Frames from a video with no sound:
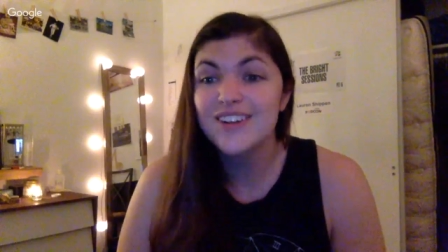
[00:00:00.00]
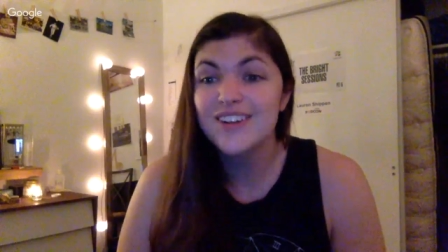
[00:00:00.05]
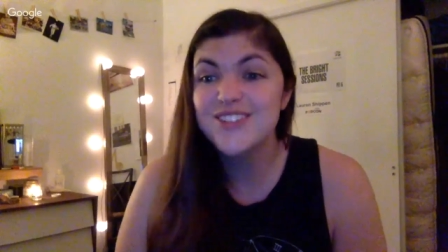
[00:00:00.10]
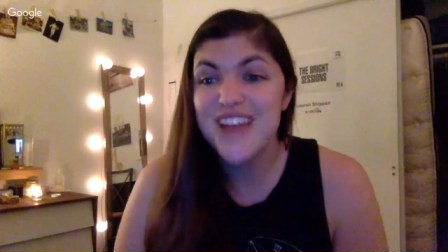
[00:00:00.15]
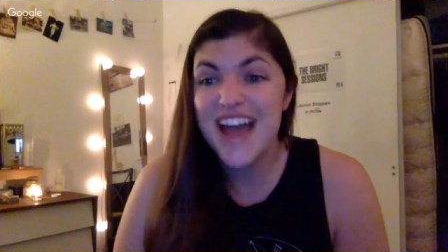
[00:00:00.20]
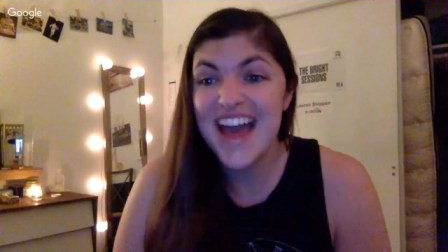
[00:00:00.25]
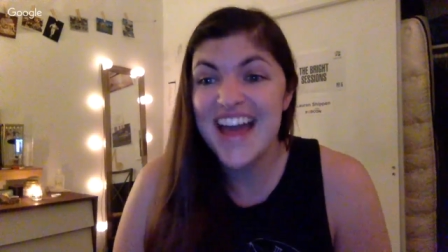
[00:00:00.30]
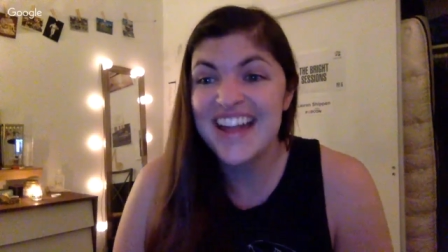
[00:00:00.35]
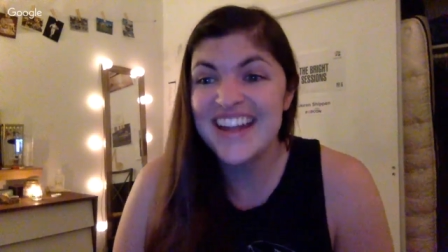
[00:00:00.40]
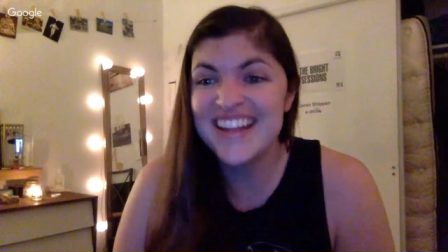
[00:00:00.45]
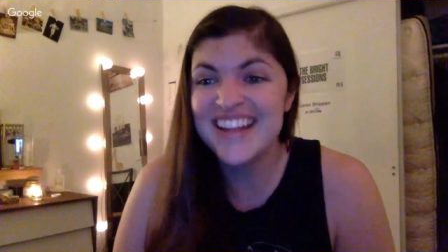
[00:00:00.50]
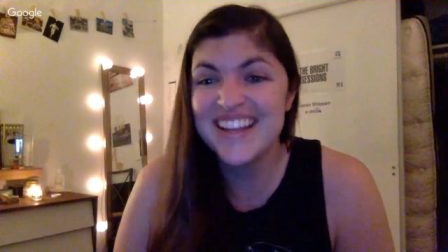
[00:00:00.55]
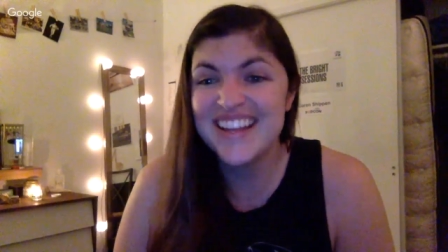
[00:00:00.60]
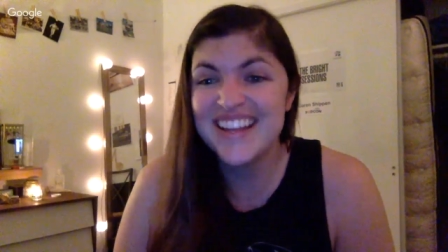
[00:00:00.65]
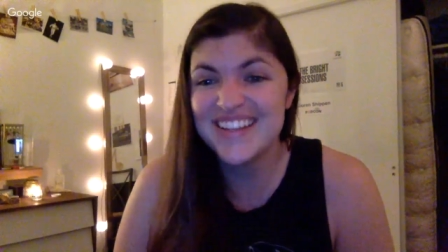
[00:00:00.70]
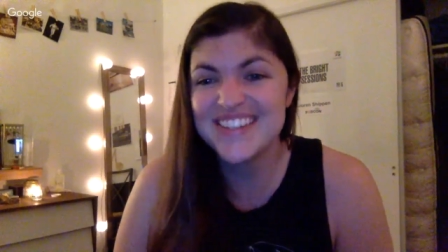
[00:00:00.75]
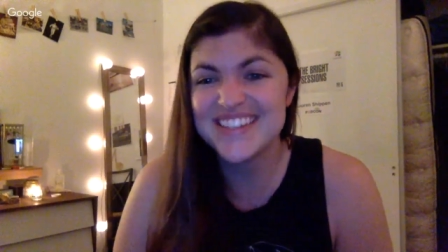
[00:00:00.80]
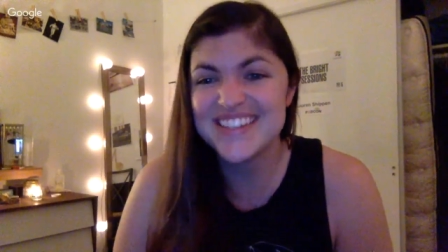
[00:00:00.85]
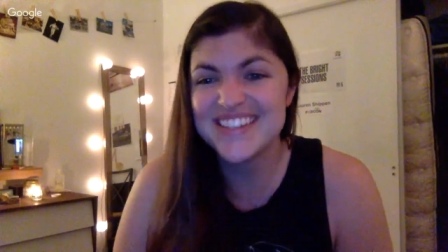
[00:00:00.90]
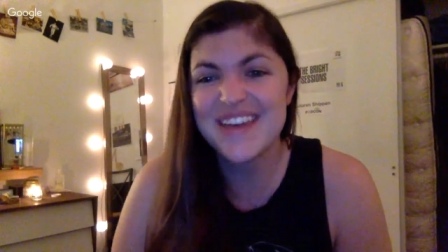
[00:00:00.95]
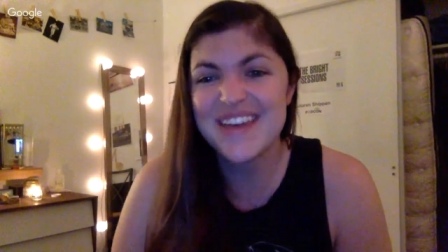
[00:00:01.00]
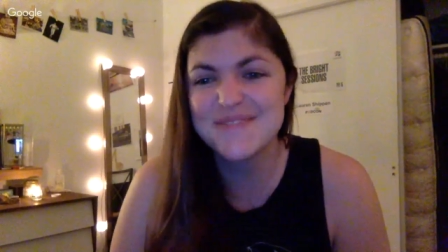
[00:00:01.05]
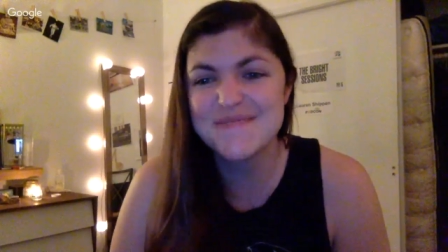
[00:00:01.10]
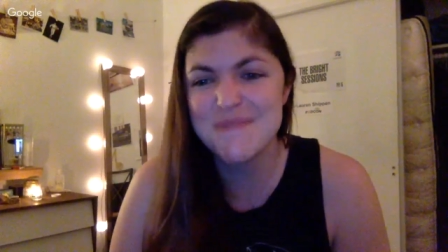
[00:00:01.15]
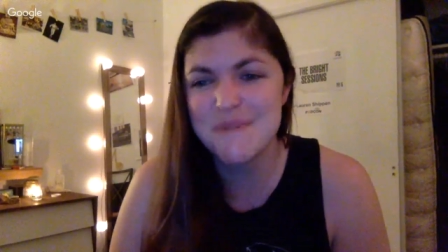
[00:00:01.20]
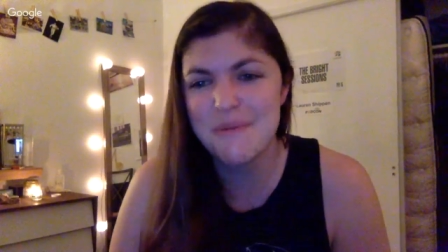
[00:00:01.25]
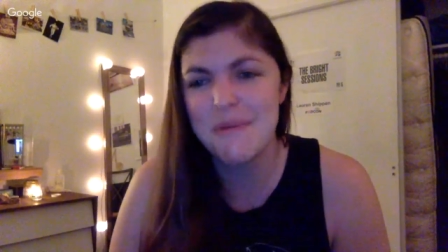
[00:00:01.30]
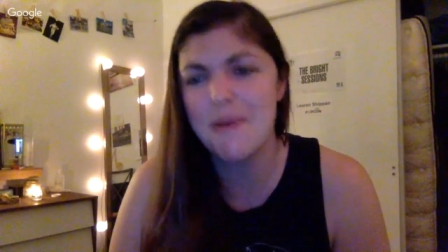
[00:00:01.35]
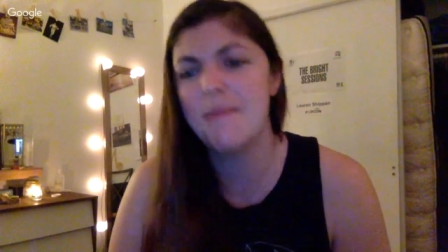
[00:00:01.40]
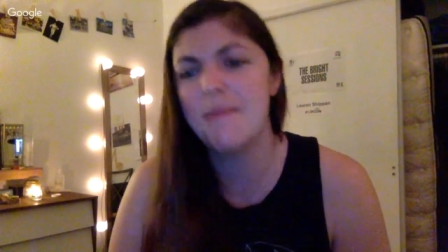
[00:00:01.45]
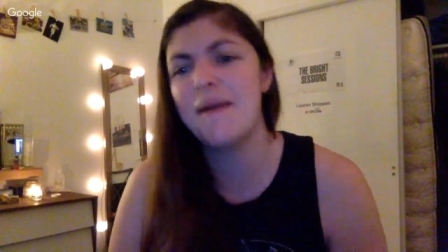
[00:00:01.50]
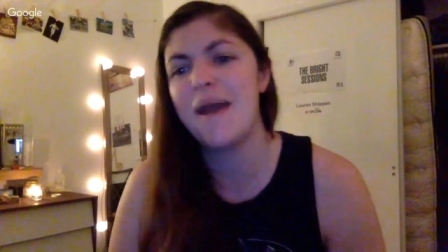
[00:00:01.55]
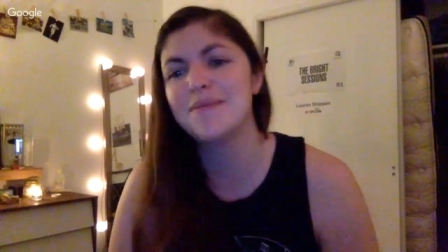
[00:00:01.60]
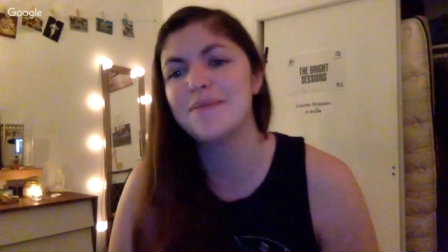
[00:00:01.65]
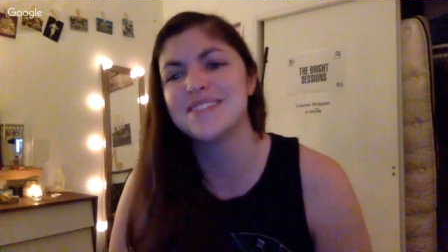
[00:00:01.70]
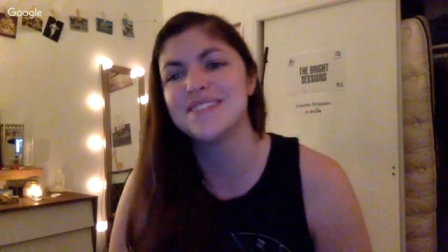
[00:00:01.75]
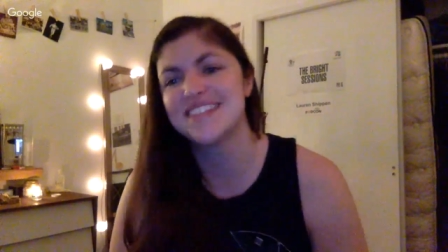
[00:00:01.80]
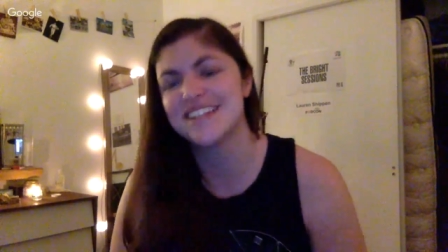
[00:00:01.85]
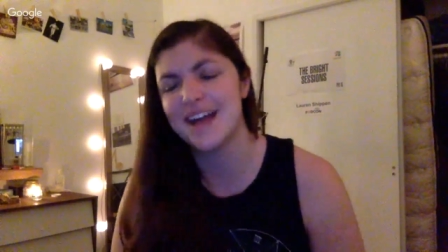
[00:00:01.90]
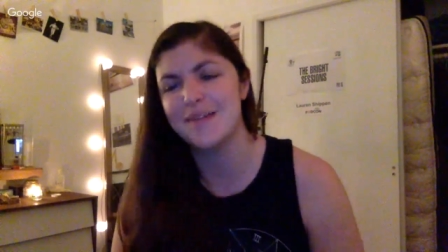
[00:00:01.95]
Oh, Jen, you skipped
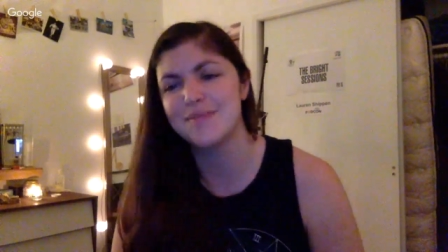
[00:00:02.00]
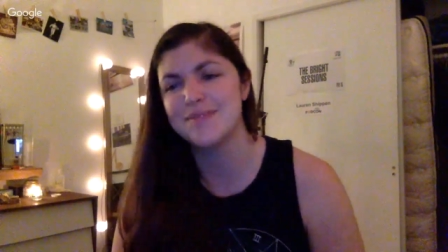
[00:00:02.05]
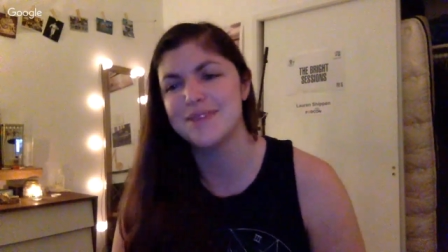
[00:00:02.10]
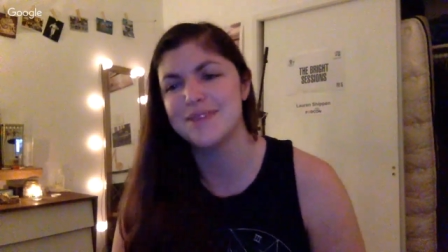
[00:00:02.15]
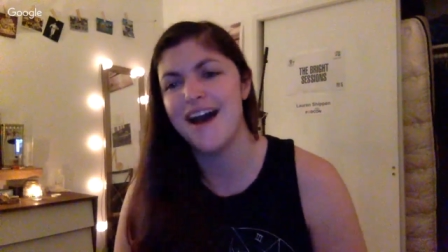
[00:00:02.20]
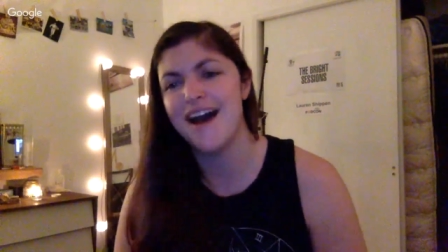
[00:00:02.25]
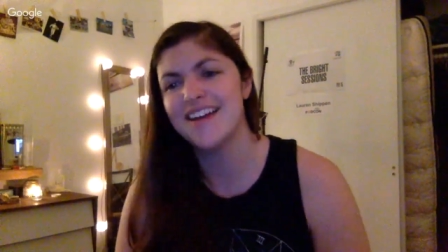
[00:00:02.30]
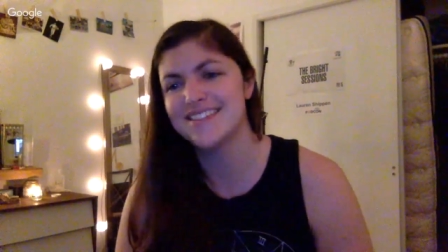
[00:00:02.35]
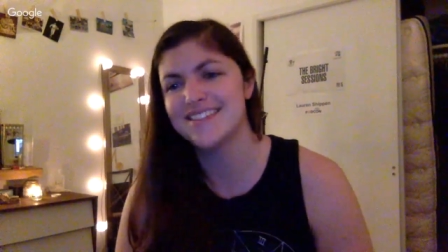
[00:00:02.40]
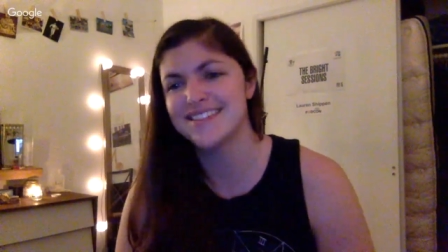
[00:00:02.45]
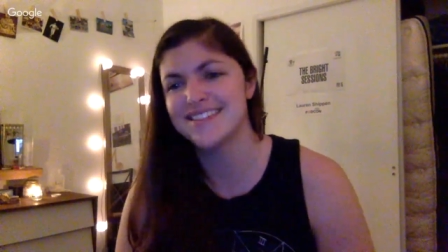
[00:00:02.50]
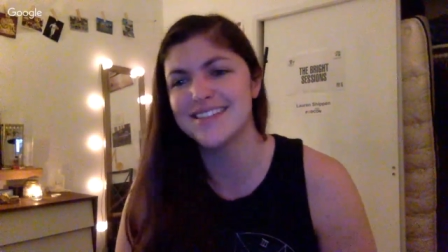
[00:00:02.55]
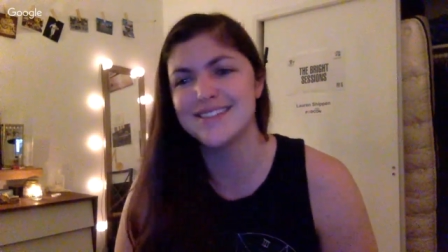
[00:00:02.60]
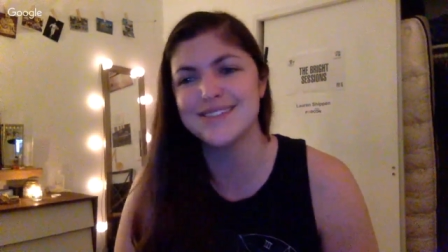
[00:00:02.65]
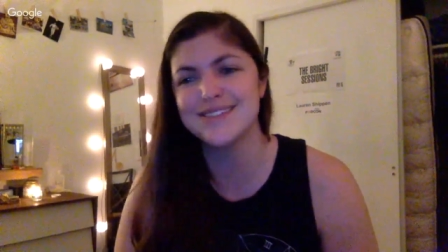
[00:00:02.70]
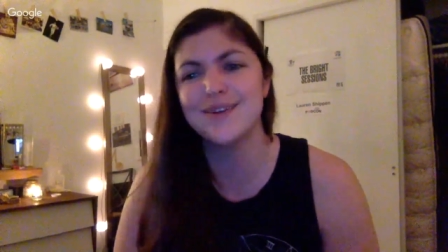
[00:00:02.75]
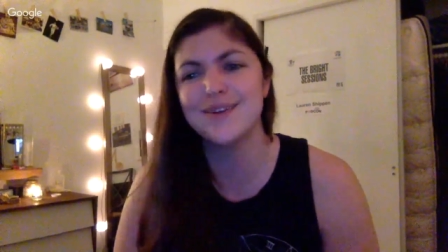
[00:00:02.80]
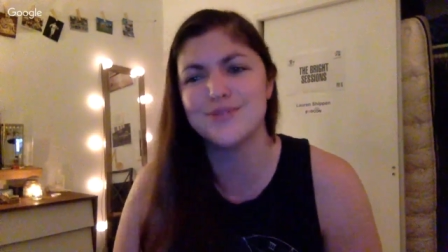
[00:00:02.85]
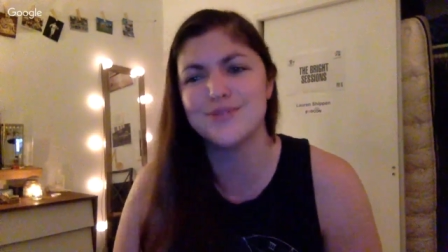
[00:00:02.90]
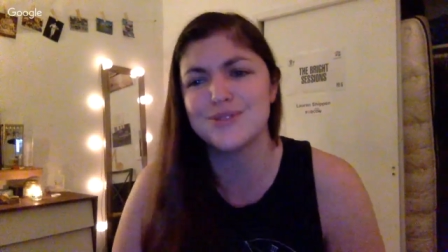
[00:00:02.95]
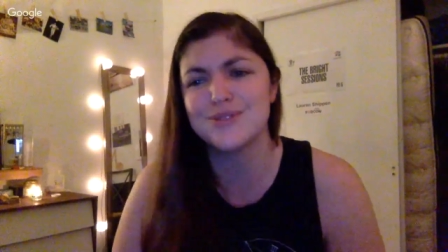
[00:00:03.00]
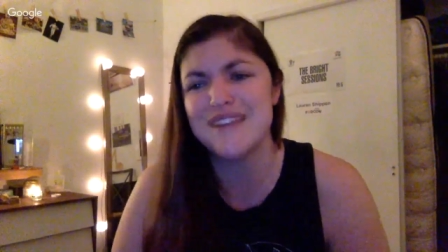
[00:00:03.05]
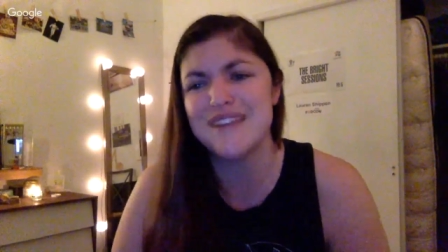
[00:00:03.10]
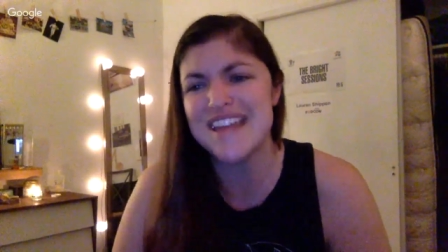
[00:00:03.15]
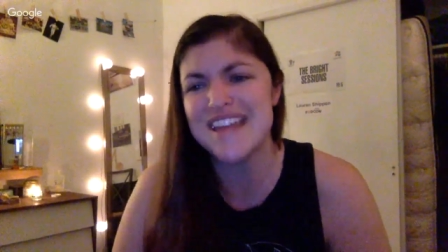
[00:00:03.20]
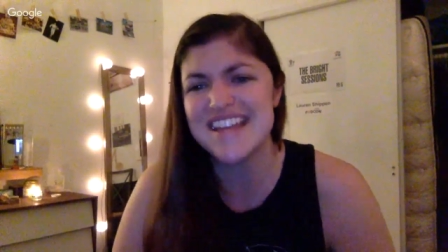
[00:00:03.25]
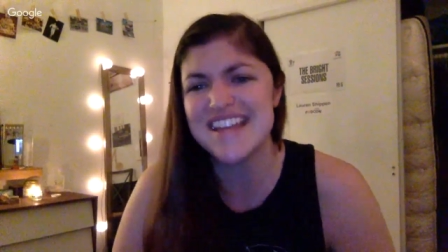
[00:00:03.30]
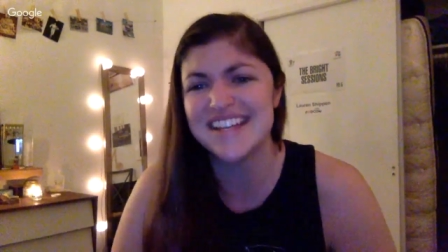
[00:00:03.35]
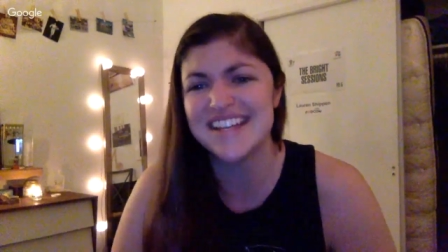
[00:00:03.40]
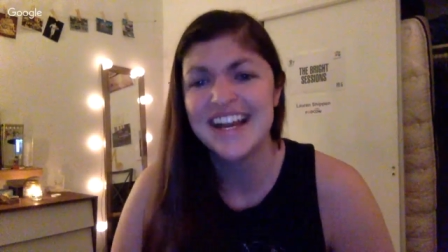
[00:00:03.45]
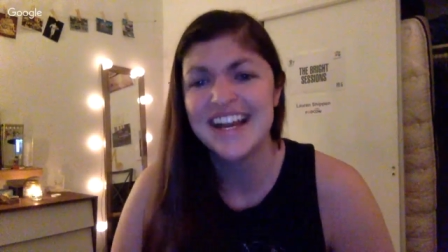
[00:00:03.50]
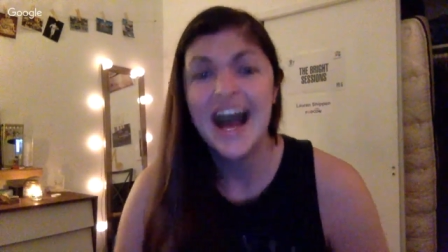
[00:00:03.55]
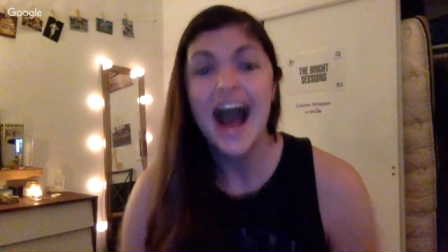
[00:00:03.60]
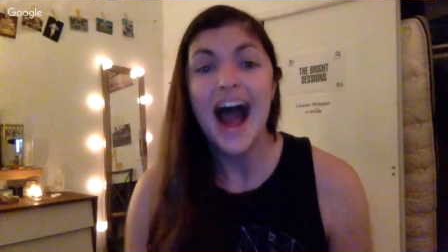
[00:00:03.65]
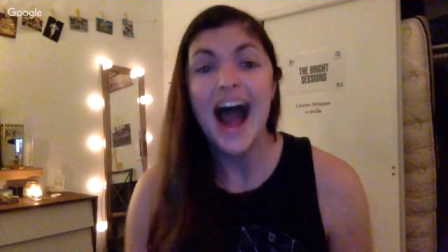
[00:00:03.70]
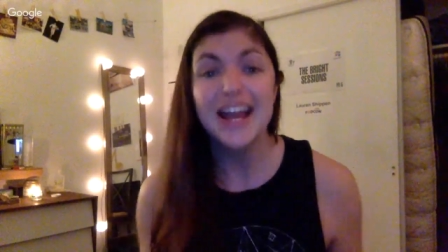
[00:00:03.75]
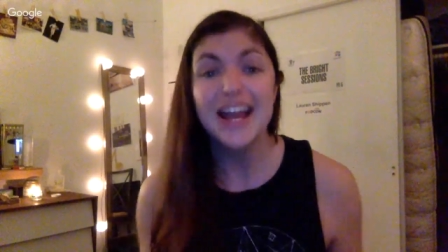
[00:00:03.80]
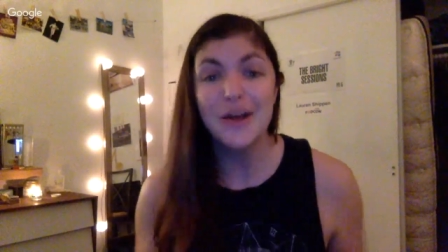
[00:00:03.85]
ma'am to come to us. That's so sweet.